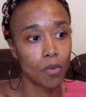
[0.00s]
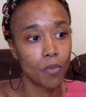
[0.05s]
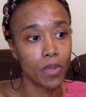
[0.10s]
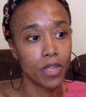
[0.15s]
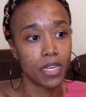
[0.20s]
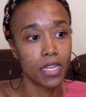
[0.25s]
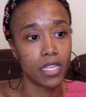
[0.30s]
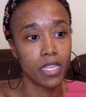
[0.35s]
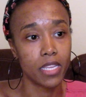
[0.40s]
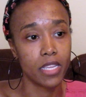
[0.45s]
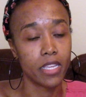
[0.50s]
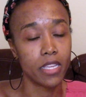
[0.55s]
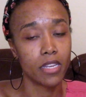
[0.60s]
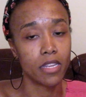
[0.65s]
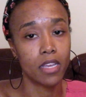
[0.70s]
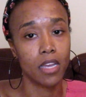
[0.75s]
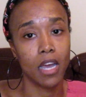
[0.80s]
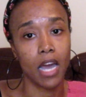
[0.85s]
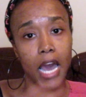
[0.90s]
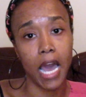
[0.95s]
we
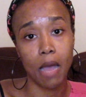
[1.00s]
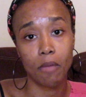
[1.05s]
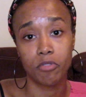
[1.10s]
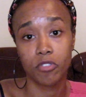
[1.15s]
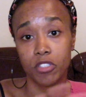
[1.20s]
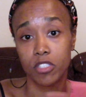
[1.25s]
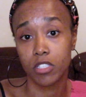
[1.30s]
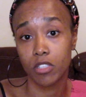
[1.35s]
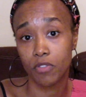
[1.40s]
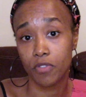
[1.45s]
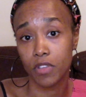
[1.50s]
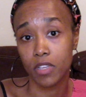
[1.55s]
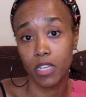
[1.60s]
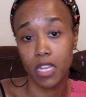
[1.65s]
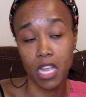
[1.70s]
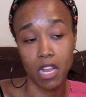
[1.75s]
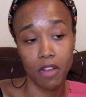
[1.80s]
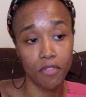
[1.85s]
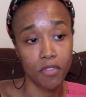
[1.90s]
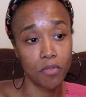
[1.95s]
need options to
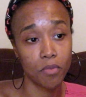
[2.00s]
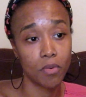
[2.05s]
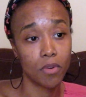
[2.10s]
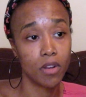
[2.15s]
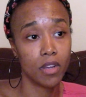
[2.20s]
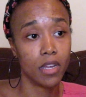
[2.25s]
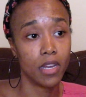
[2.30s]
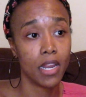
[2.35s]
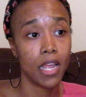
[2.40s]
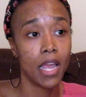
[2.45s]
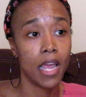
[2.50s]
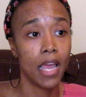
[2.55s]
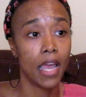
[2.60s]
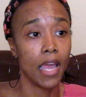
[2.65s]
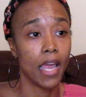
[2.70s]
feed everyone,